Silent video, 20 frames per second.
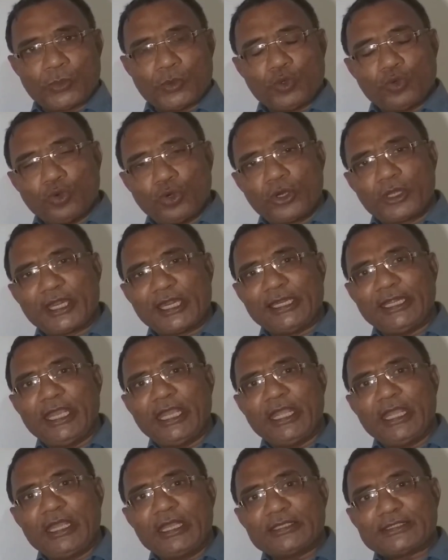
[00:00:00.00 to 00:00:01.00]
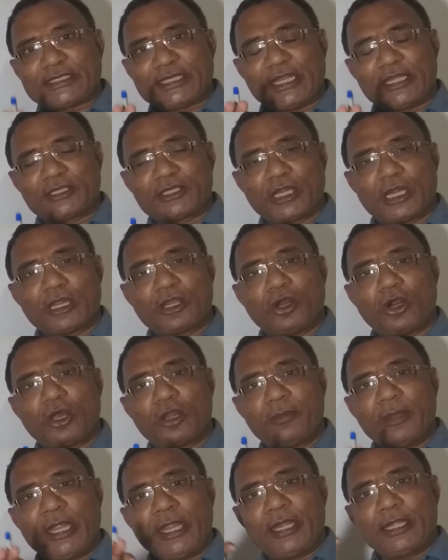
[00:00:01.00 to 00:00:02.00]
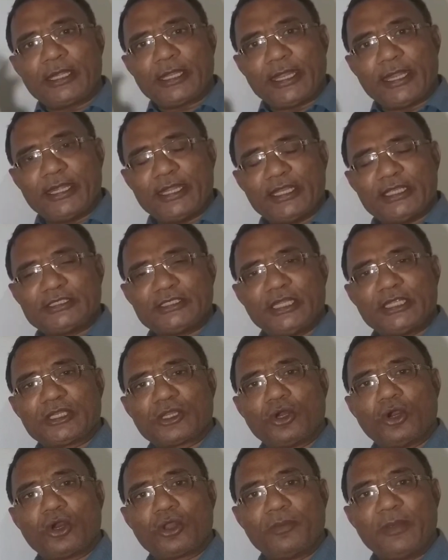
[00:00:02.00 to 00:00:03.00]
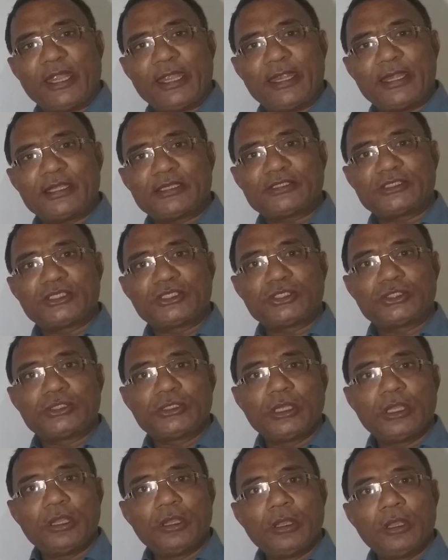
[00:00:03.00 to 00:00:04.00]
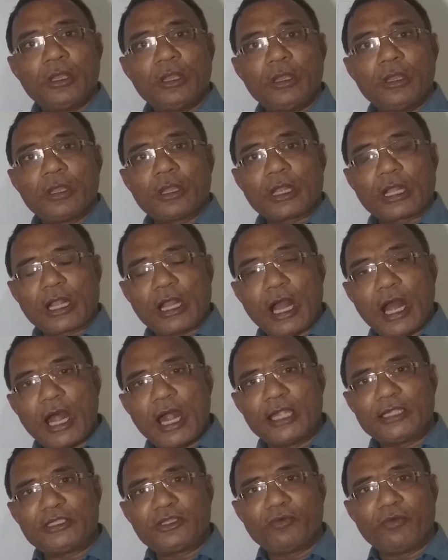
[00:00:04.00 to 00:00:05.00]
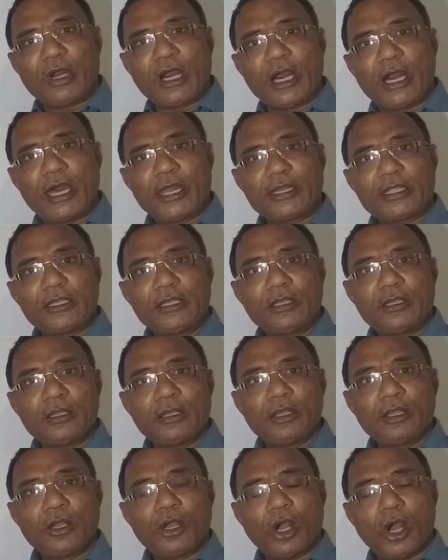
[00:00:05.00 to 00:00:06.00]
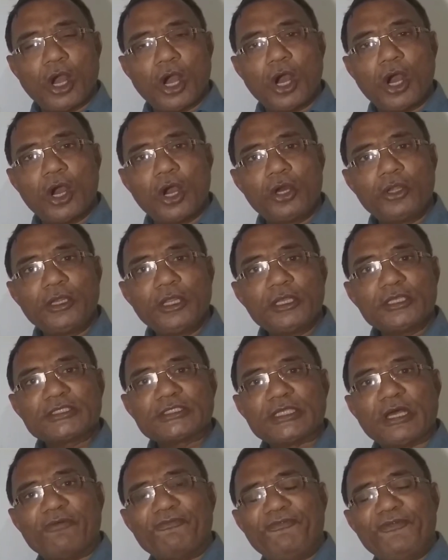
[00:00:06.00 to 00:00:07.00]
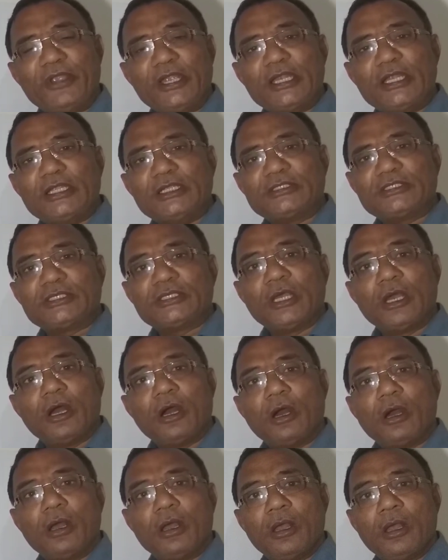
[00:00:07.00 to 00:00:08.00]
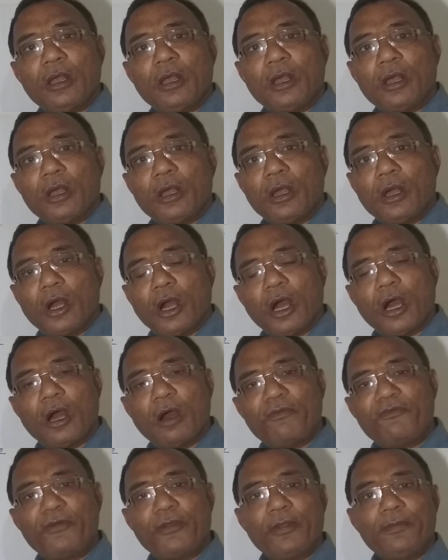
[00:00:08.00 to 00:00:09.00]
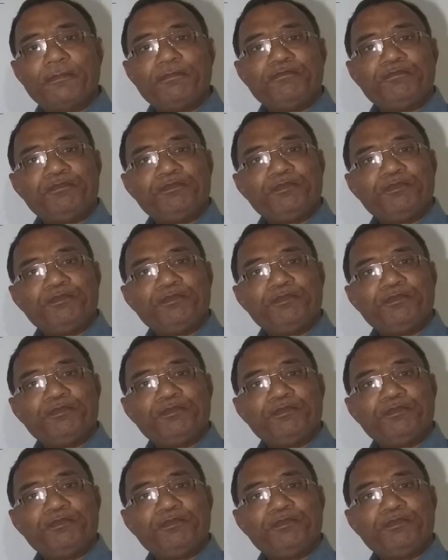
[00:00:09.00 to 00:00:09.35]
Orally, central government and state governments can't work on some fields of